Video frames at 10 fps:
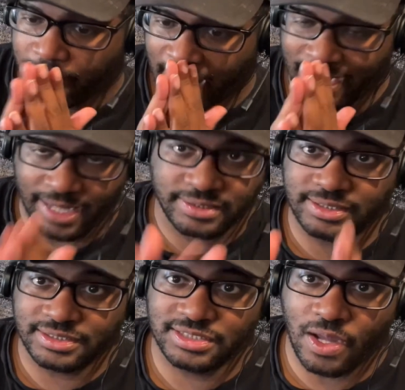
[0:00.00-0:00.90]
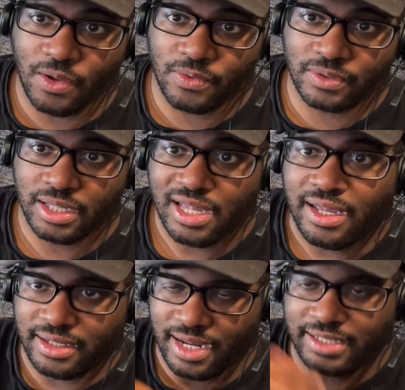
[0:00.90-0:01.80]
I like this song,
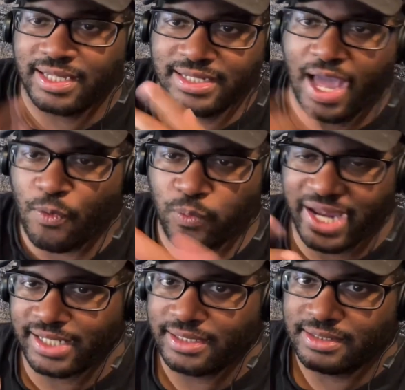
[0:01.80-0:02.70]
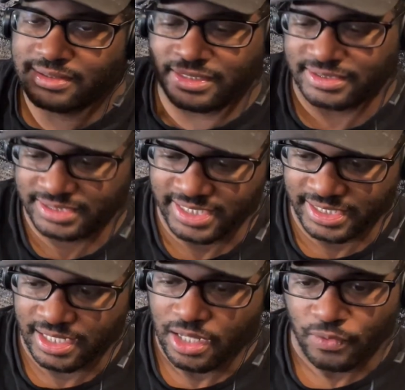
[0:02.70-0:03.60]
and I cannot wait to see